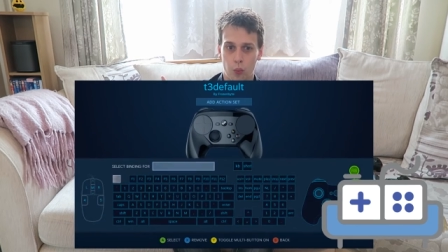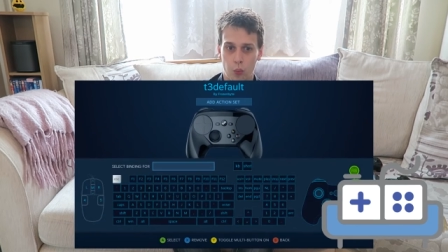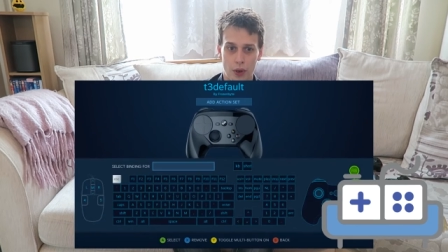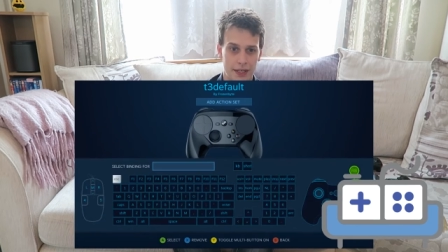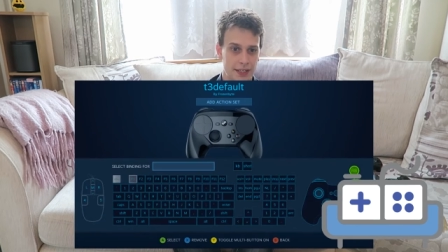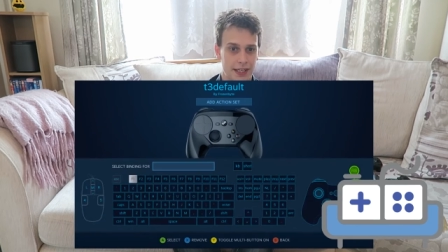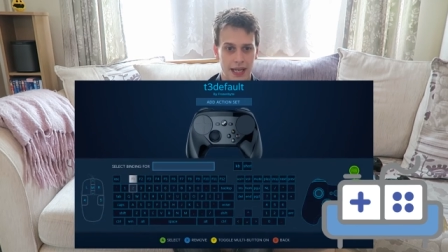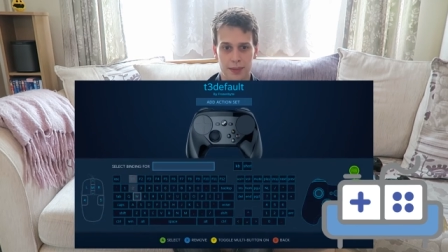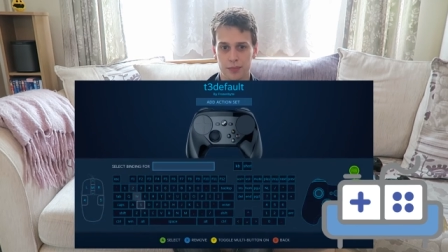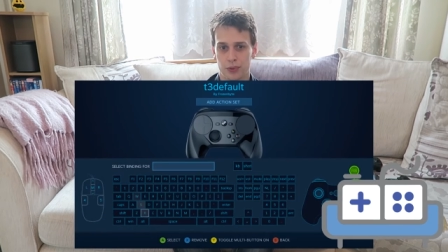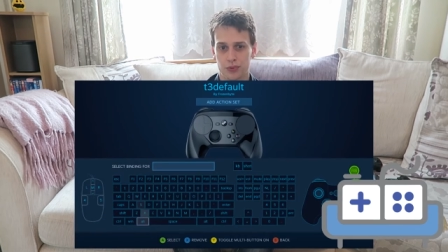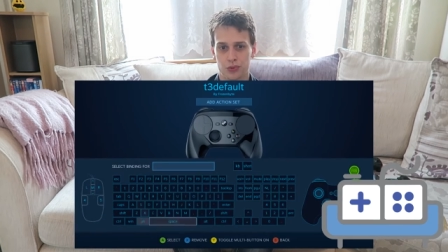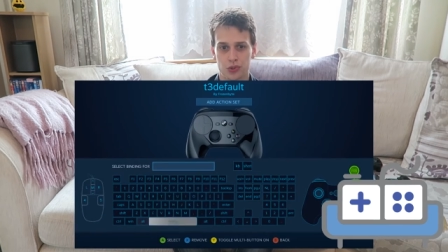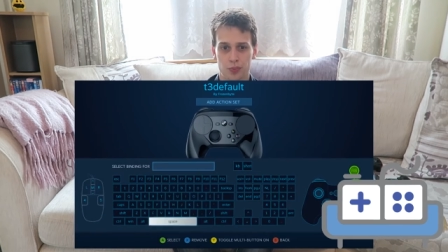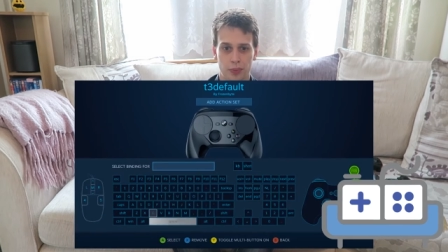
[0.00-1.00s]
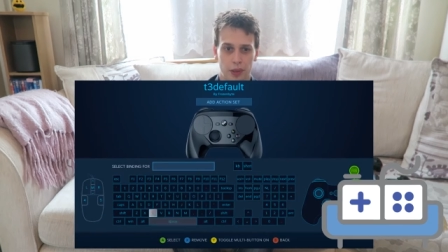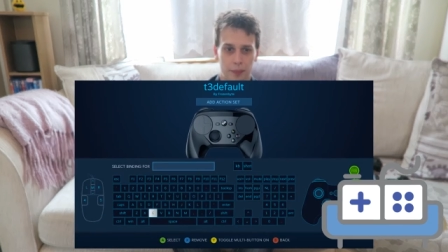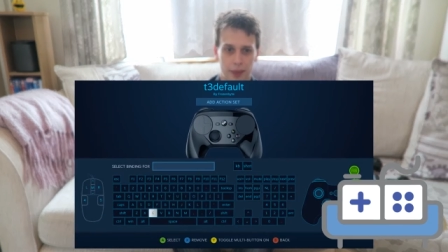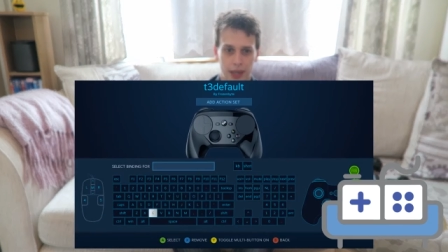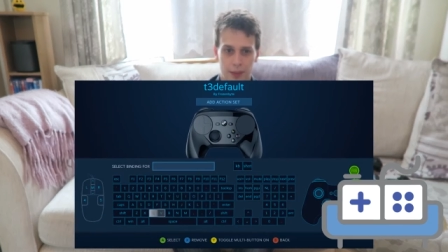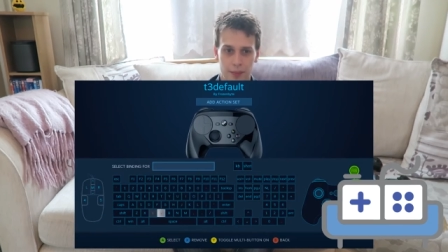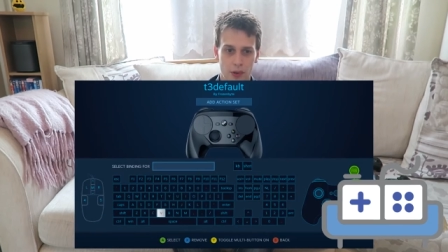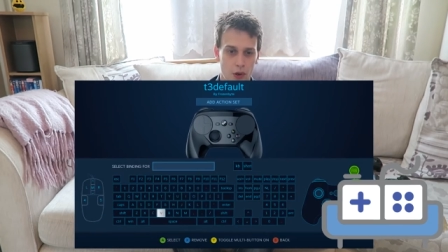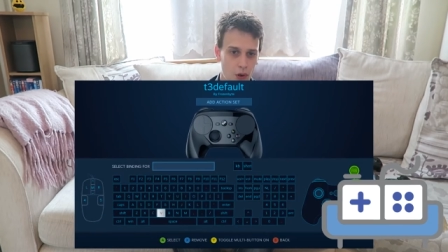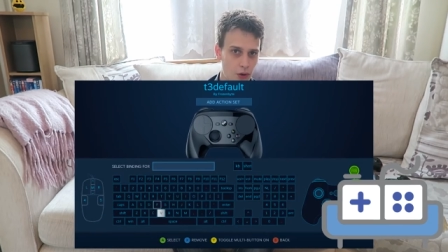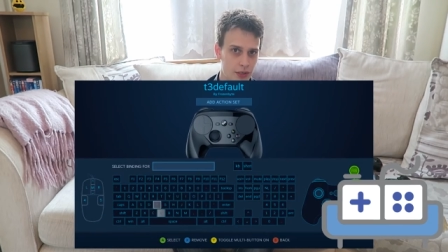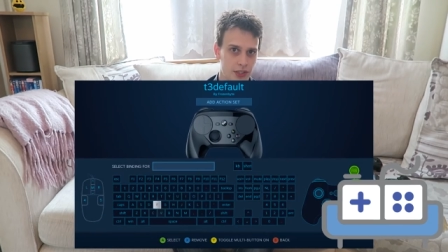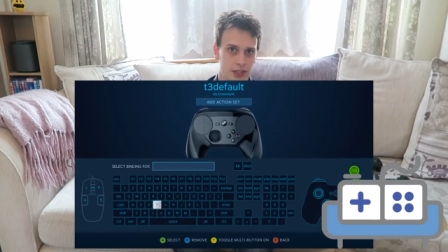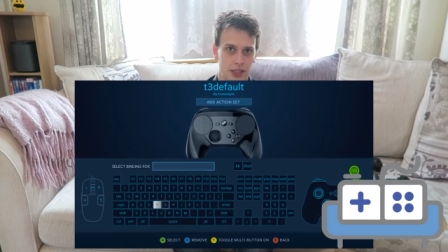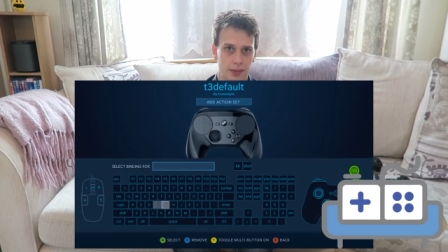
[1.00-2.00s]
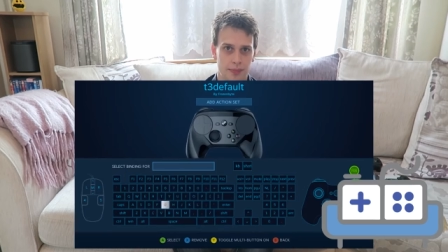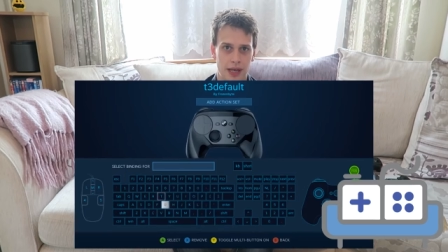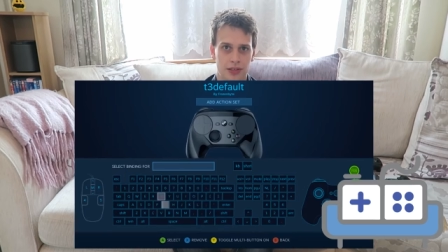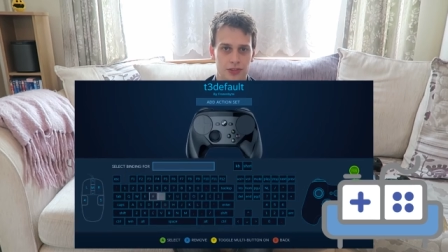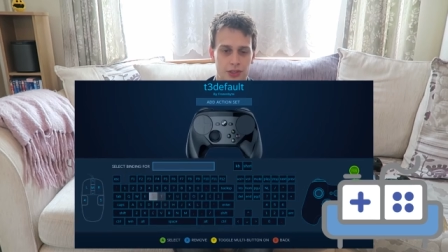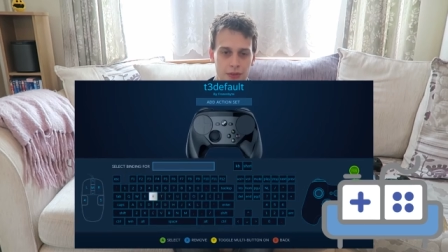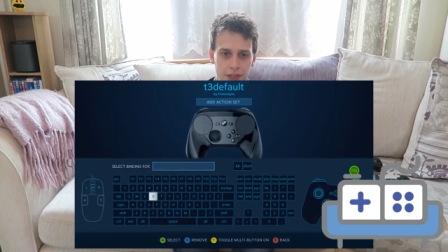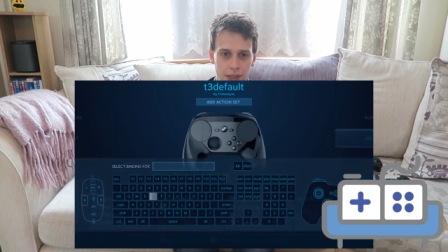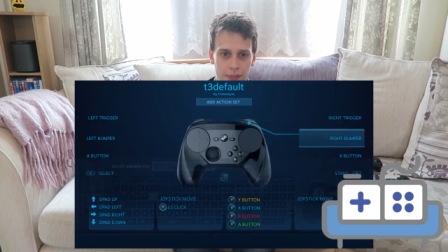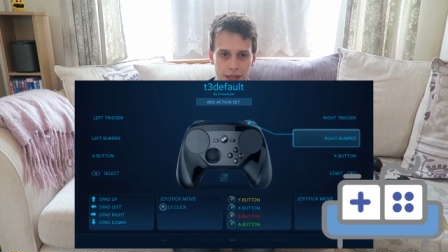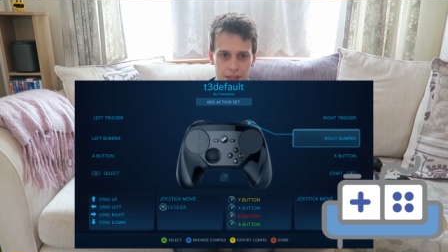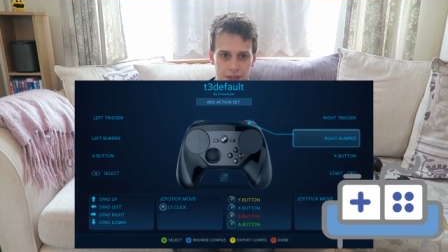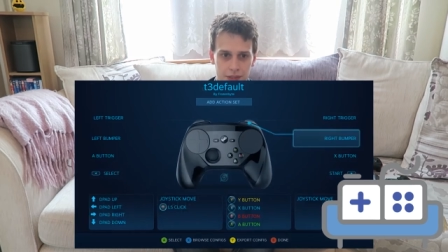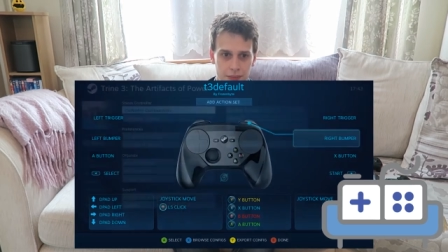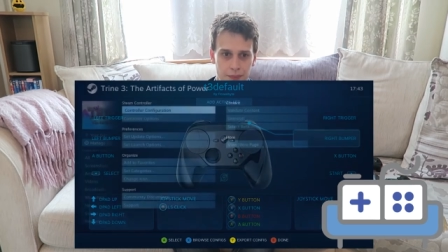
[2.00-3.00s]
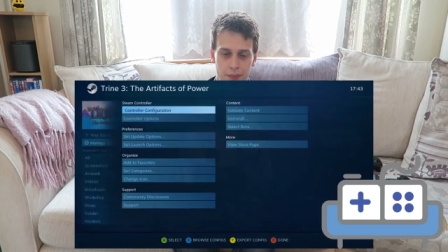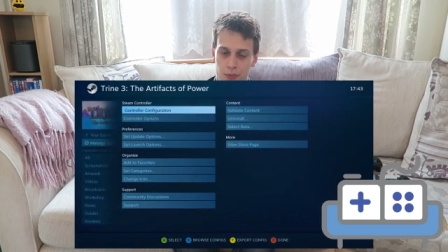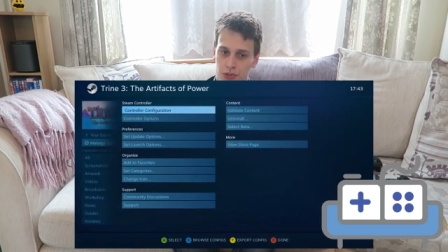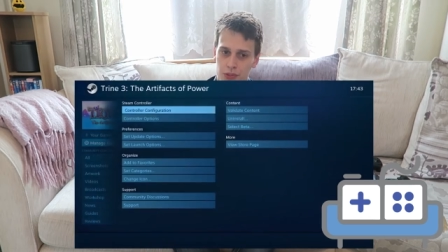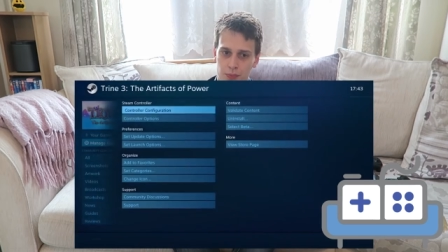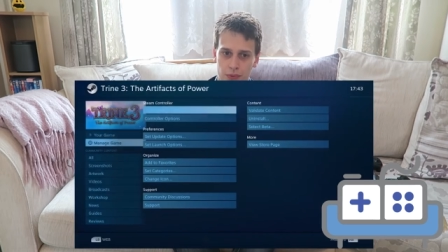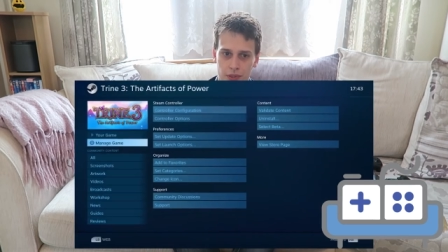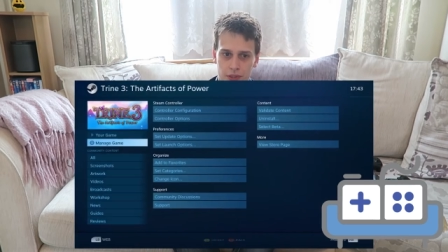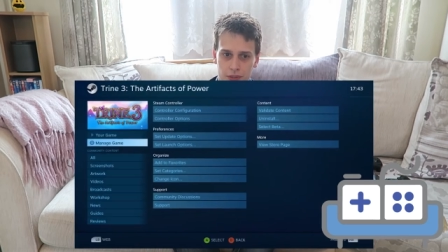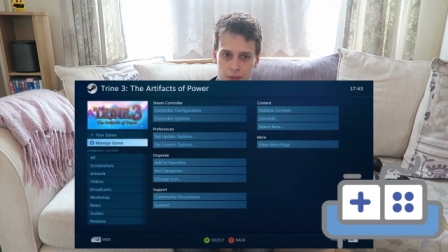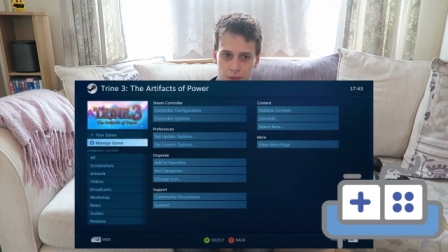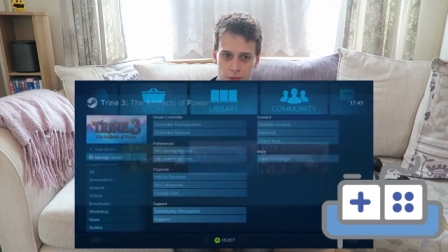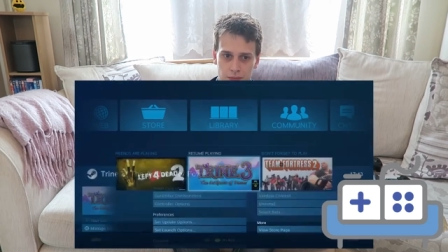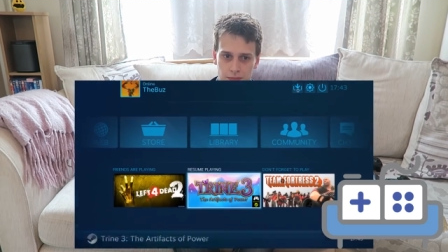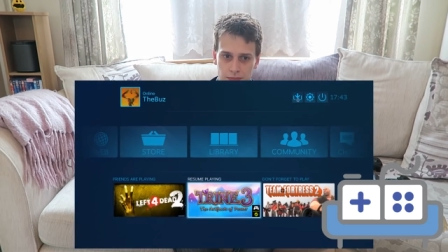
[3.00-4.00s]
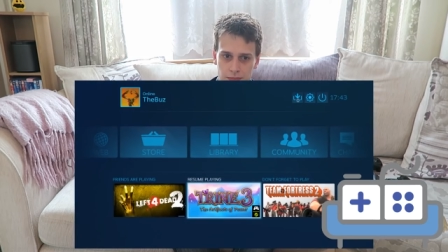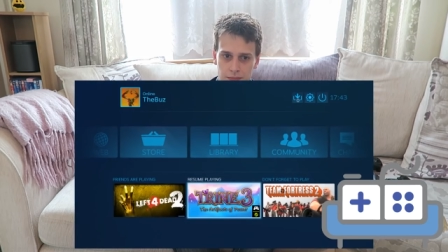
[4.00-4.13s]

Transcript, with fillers: when game launchers pop up, or it's in the mouse-only menu, which is pretty cool.